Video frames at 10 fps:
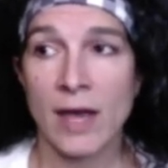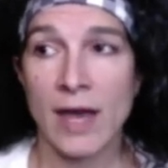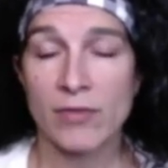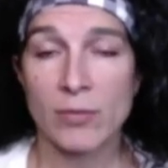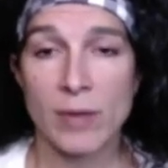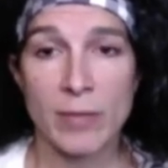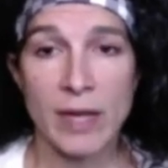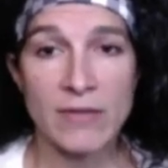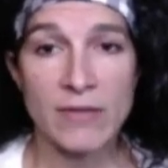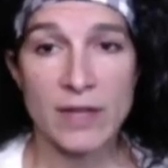after my
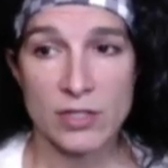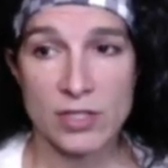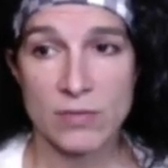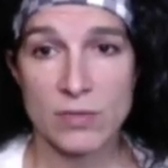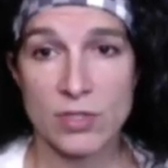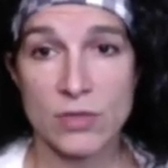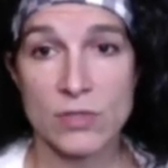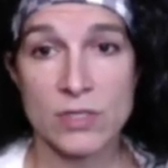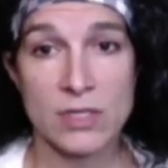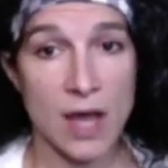pain fellowship,
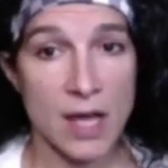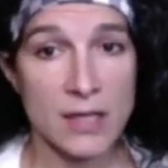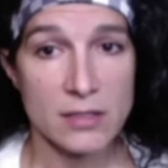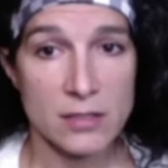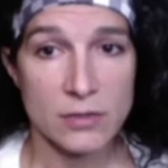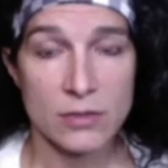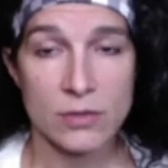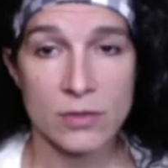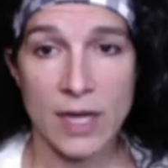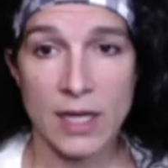chose not to
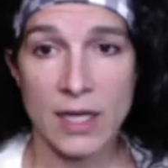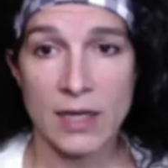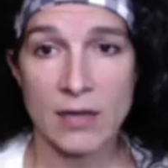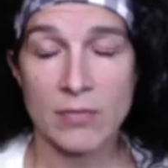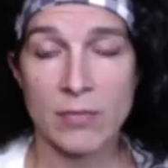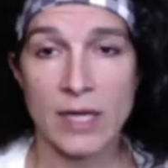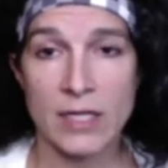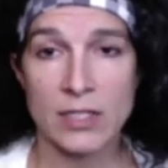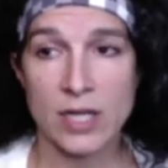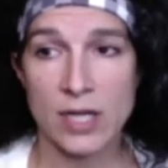do any pain
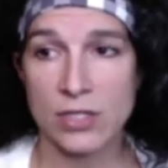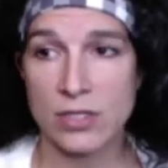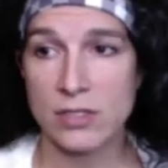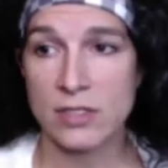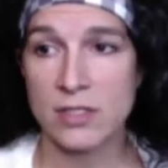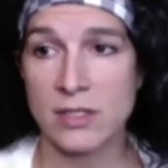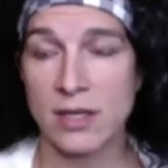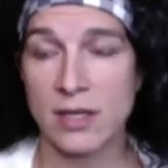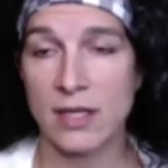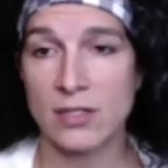injections
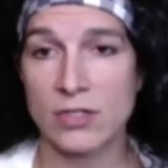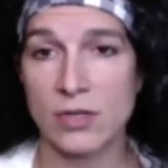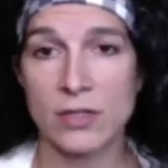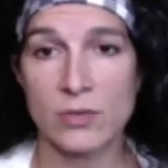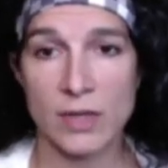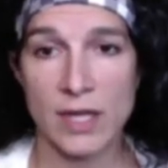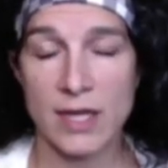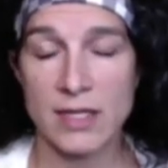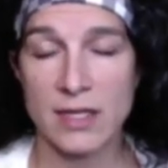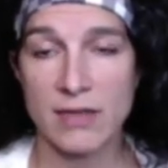and struggled with the
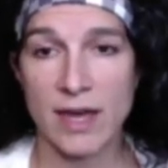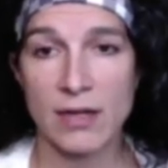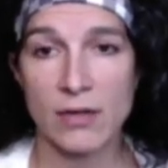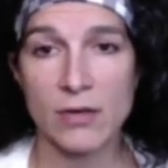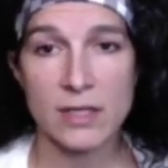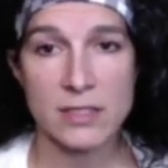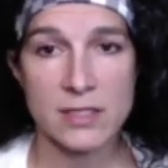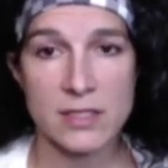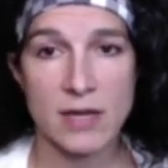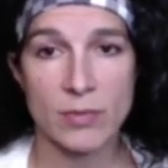idea of how to create a
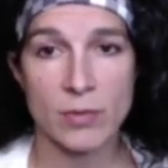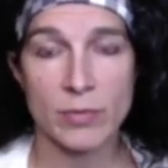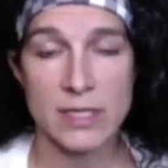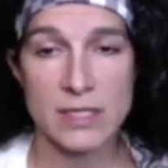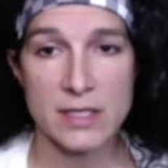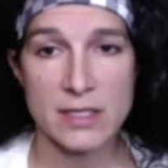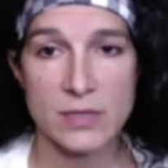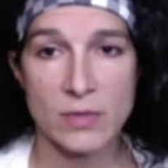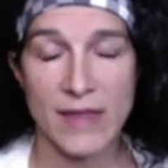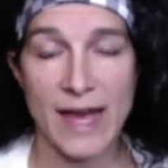sustainable business
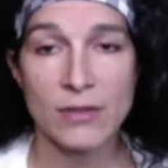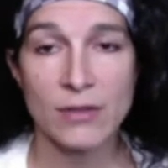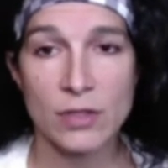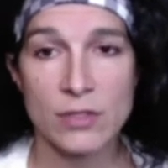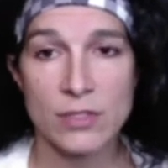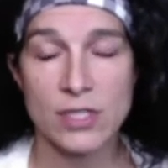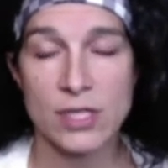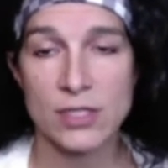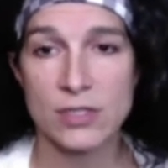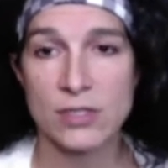without those
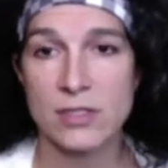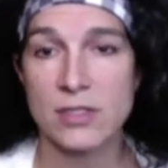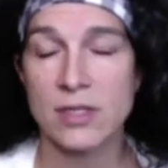injections.